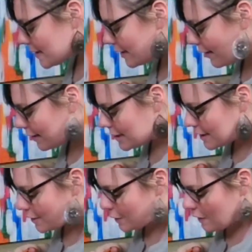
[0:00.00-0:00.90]

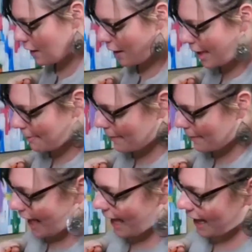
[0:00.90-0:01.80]
connected to the
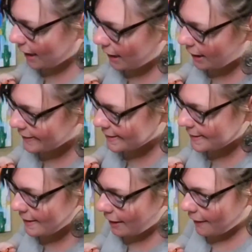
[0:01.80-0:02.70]

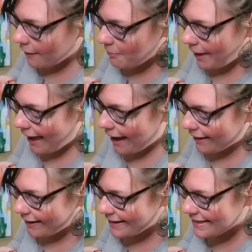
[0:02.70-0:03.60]
malleus. The
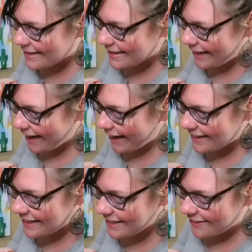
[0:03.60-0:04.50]
malleus
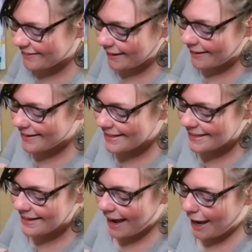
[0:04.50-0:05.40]
connected to the
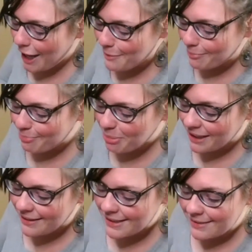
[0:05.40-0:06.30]

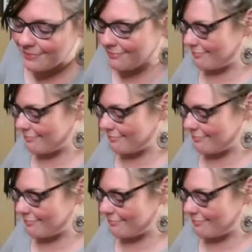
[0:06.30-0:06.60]
stapes.